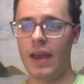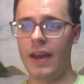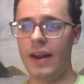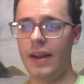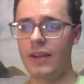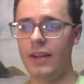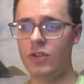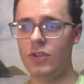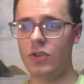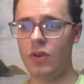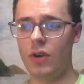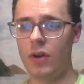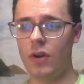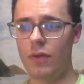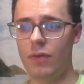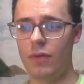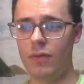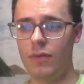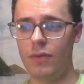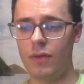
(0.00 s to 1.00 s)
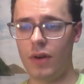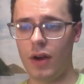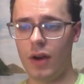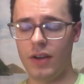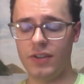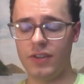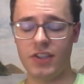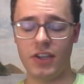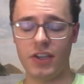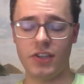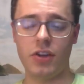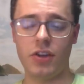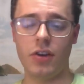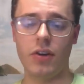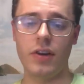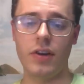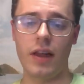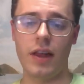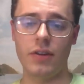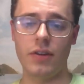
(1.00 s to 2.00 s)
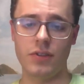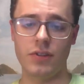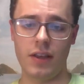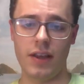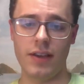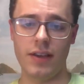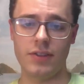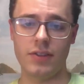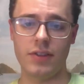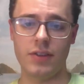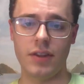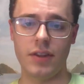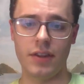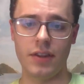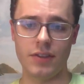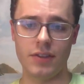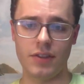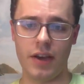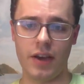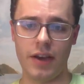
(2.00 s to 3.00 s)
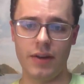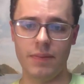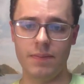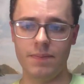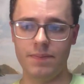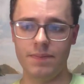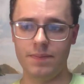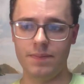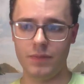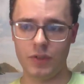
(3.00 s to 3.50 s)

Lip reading: and it's $600 less than this item.